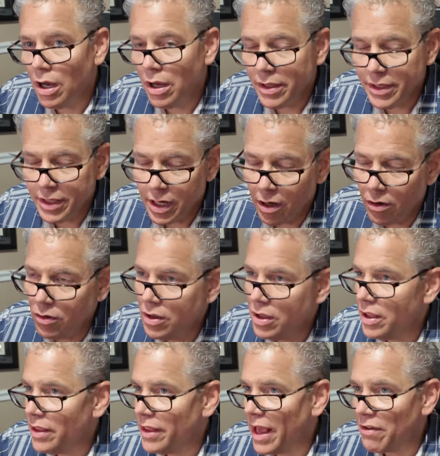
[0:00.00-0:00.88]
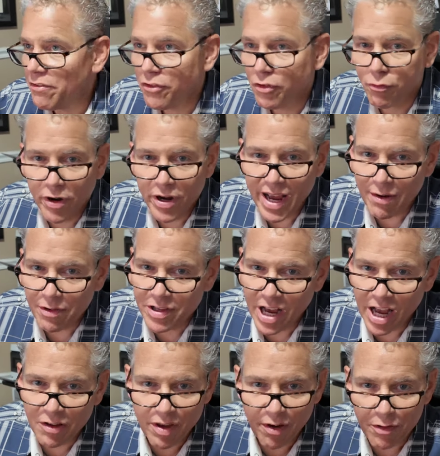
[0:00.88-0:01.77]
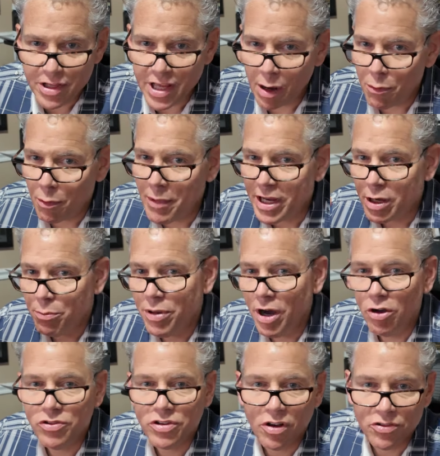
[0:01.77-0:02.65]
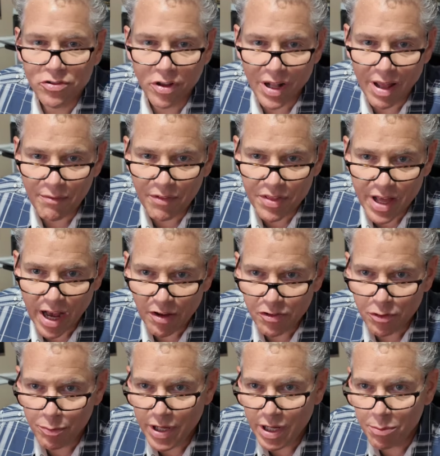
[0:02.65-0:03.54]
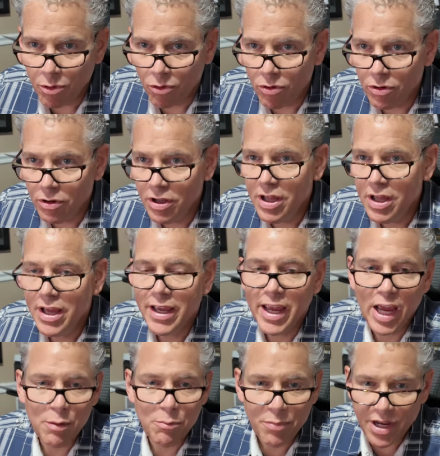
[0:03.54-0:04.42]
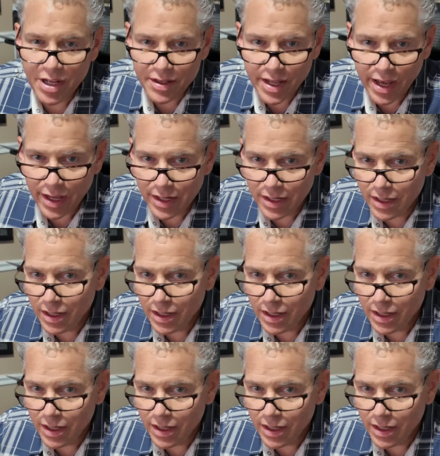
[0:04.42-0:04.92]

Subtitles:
You know, free advertising. Every time I make a post, it goes to 11,000 people. Can't beat that.